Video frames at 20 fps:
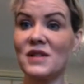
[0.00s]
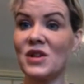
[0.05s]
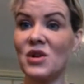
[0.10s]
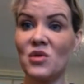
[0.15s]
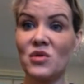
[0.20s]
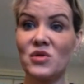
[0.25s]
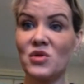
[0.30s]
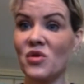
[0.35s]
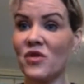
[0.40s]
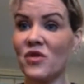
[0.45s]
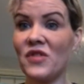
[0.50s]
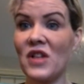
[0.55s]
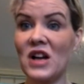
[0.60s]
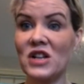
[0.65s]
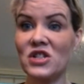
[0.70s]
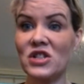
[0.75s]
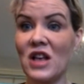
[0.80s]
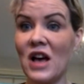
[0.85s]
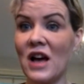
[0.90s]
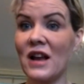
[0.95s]
you know, sort of
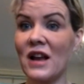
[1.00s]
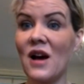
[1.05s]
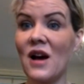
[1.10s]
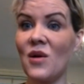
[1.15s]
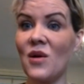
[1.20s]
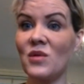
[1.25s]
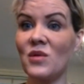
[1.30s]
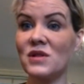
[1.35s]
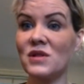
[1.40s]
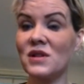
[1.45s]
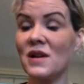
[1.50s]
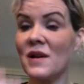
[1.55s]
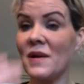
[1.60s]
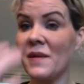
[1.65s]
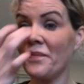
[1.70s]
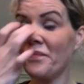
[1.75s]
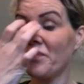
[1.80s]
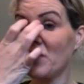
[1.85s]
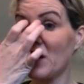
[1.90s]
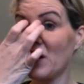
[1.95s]
flesh that out,
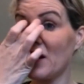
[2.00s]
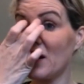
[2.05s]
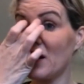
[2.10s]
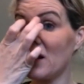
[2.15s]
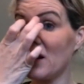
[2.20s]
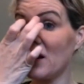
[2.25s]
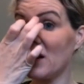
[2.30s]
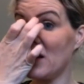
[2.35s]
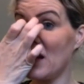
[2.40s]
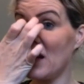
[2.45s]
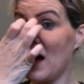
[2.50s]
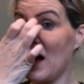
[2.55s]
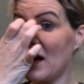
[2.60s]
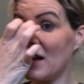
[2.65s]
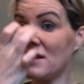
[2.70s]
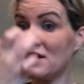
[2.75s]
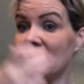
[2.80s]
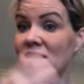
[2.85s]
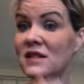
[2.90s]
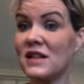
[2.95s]

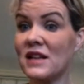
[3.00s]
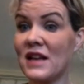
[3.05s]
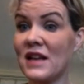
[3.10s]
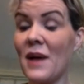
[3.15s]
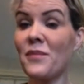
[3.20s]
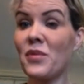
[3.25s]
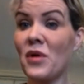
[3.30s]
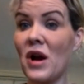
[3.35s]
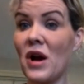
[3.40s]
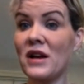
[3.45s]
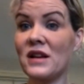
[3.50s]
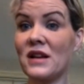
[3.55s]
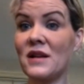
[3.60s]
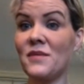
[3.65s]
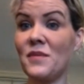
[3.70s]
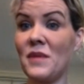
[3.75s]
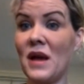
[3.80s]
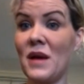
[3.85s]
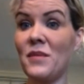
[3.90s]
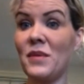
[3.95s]
yes, to get
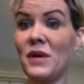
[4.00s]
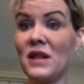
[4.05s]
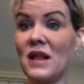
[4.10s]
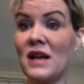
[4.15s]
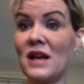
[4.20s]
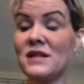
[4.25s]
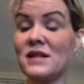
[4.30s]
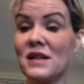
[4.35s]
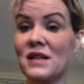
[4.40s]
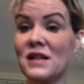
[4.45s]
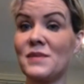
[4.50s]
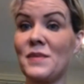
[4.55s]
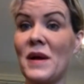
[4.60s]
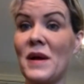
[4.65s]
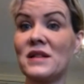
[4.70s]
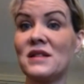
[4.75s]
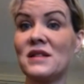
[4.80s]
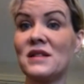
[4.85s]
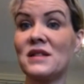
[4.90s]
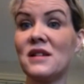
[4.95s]
pregnant may be less
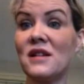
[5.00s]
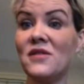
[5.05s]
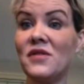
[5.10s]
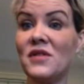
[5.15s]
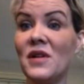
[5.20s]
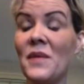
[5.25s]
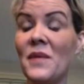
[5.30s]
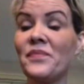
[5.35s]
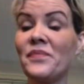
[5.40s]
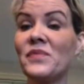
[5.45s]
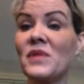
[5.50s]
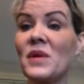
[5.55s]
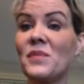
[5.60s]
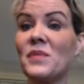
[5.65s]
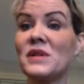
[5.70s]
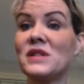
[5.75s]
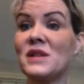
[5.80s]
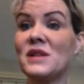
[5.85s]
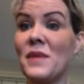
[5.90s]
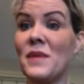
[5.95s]
expensive,
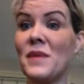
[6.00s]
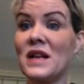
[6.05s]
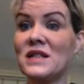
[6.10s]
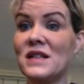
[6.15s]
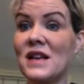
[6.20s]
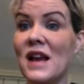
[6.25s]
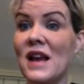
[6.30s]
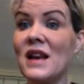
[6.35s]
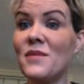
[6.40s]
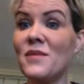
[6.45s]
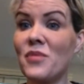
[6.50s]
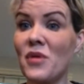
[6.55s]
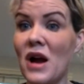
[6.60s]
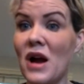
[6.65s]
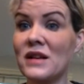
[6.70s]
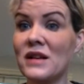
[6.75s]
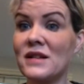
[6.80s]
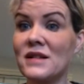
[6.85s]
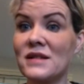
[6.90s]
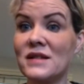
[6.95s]
but to maintain a
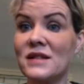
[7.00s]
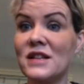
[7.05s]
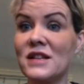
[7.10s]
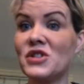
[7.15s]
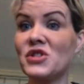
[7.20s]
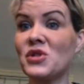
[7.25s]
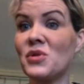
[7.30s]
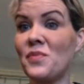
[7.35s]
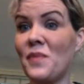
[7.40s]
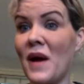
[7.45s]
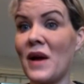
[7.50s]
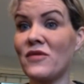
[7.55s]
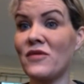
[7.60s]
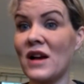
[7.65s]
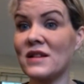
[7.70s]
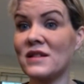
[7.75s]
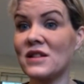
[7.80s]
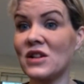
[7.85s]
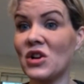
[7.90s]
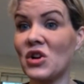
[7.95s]
pregnancy, should bed
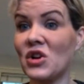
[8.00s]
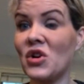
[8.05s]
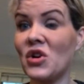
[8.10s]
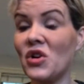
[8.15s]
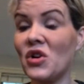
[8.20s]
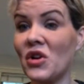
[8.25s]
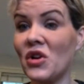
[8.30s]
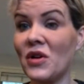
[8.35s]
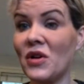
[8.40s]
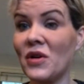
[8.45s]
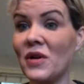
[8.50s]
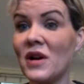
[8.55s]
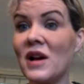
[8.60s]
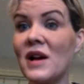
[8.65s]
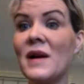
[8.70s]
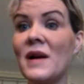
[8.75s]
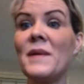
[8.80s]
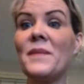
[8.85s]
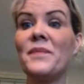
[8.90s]
rest occur,